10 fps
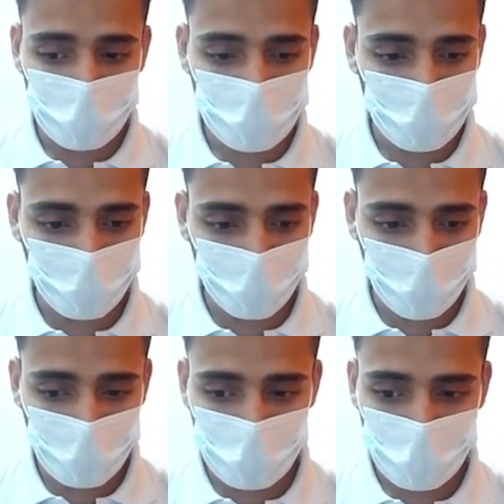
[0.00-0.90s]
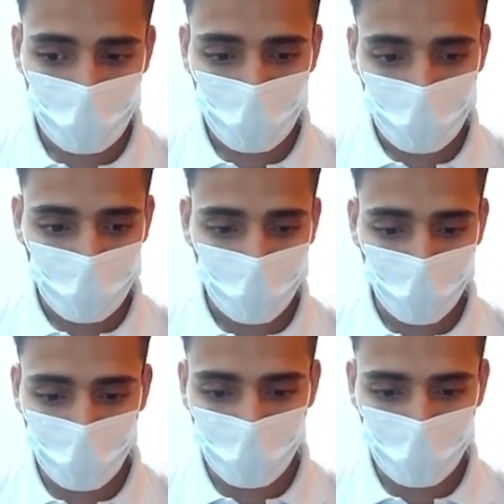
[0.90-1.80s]
C1 is
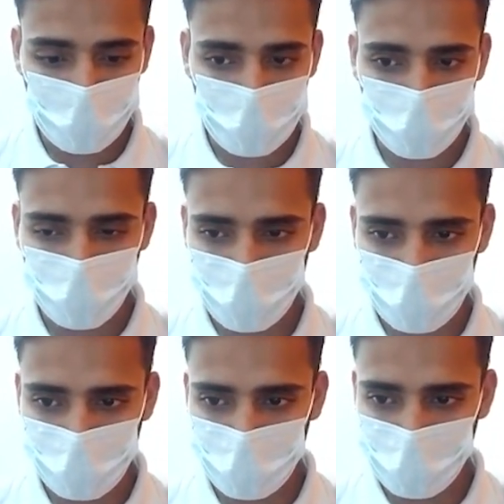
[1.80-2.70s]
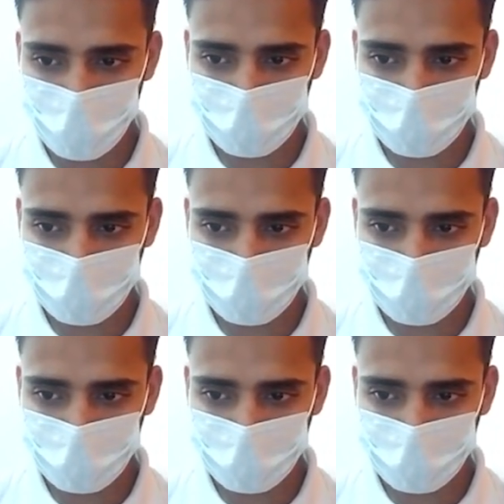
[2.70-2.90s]
not equals to null,